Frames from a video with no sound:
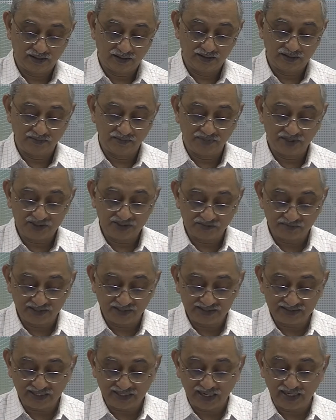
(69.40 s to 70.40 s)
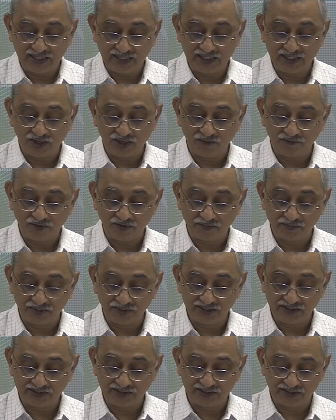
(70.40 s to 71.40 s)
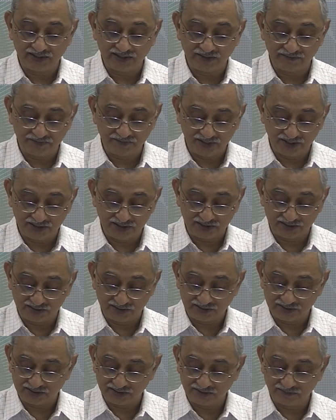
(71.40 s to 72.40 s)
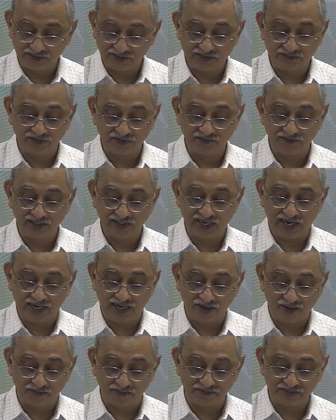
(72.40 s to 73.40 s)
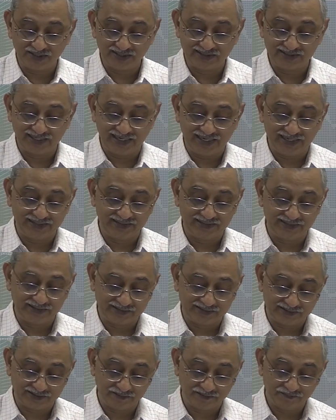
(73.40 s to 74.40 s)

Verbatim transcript: The Bridgman's idea of operational definitions, which we will adopt, is like this.